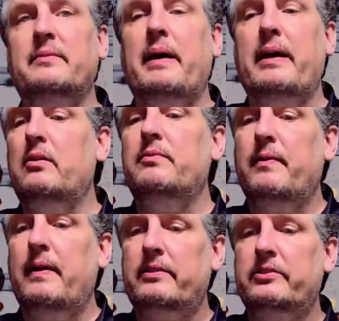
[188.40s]
a matter of
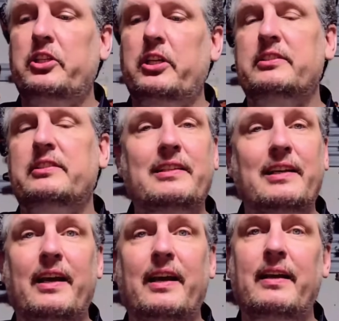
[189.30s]
fact, just
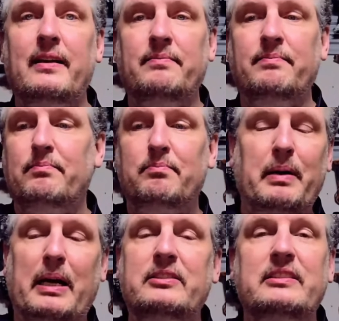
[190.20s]
today,
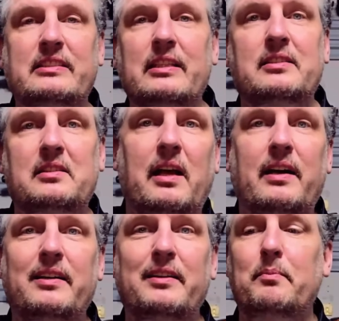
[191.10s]
about 6
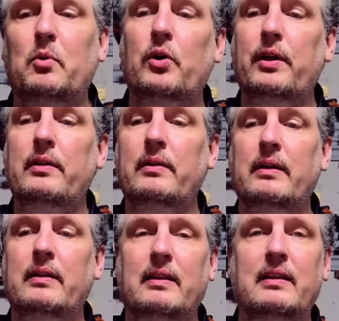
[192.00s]
o'clock in the morning,
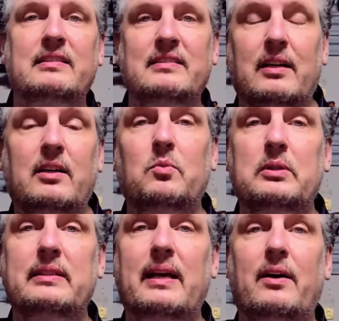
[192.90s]
this sucker
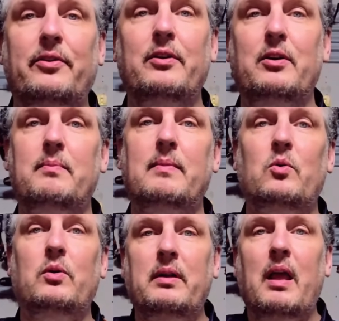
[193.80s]
was out there
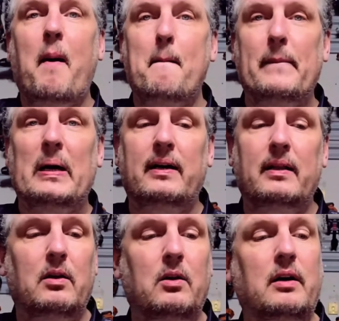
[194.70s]
mowing my
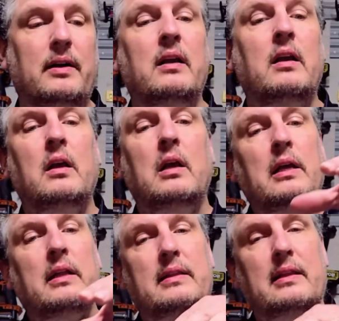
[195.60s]
lawn.
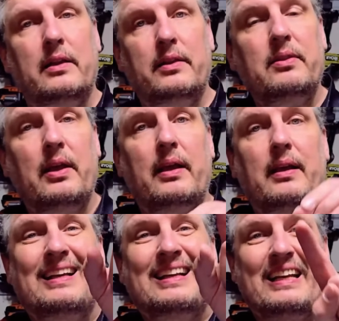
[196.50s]
The other
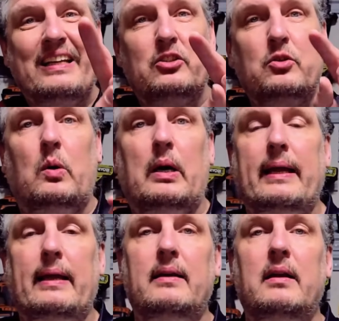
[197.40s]
thing, it's
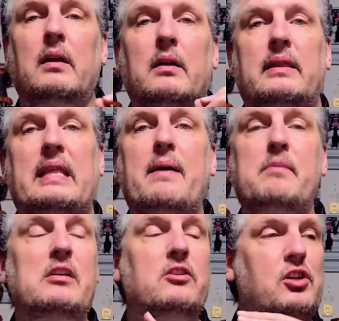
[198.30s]
quiet. That
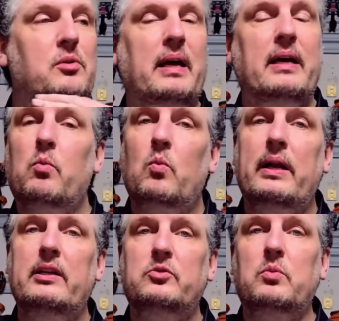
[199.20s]
means no matter
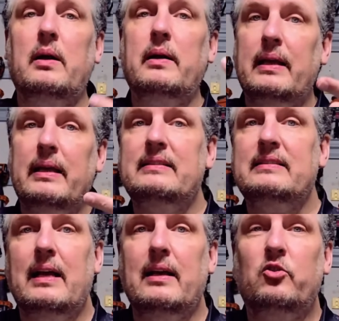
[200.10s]
when it's running,
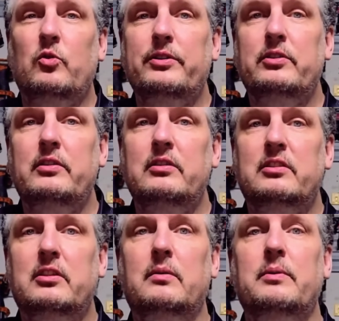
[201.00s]
it's not going to
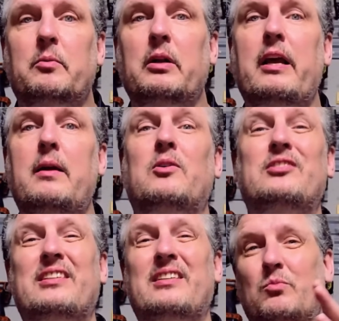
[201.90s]
disturb your
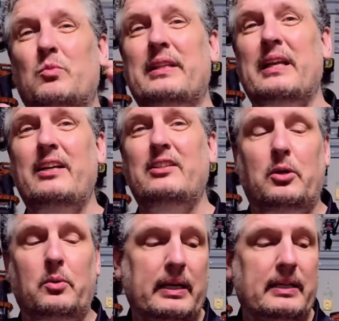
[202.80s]
neighbors. And with
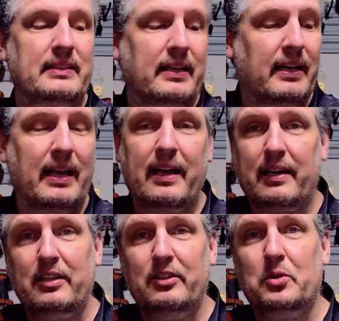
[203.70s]
HOAs getting out
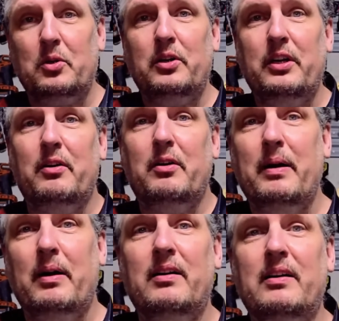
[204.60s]
of control here in
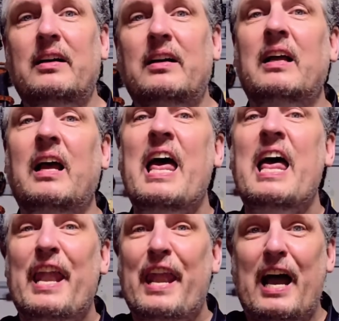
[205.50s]
America,
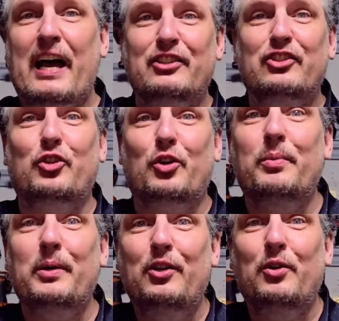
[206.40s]
not
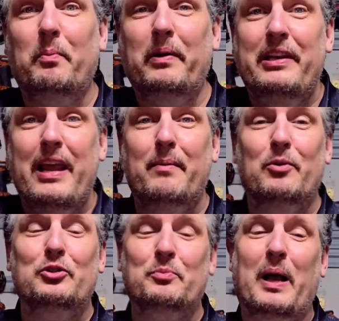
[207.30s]
disturbing your
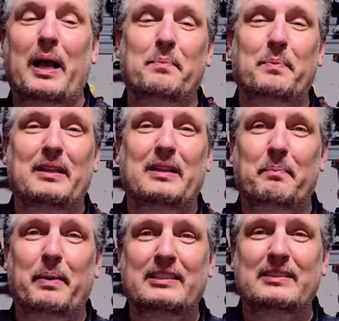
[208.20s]
neighbors might be the
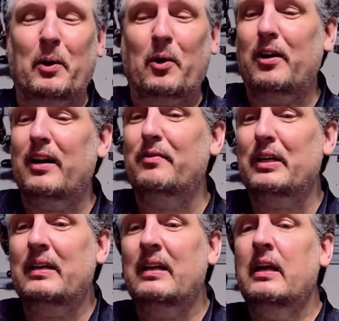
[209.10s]
best part of it.